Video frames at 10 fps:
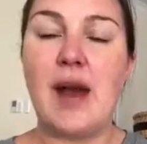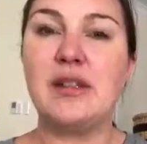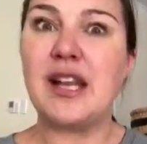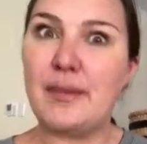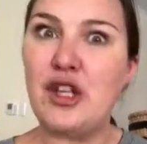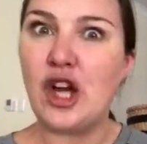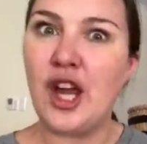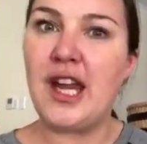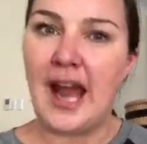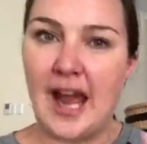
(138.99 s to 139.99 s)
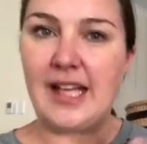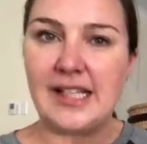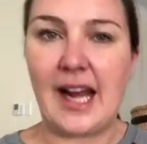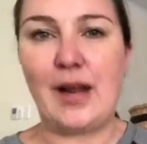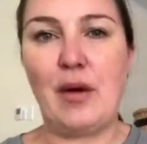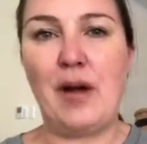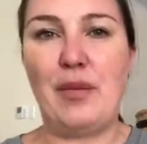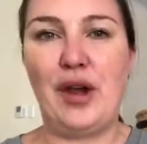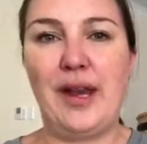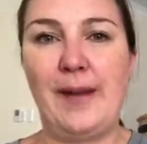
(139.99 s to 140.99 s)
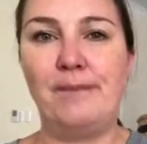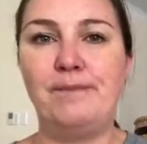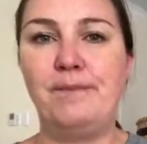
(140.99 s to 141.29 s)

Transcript: So let me show you now exactly what I'm putting in.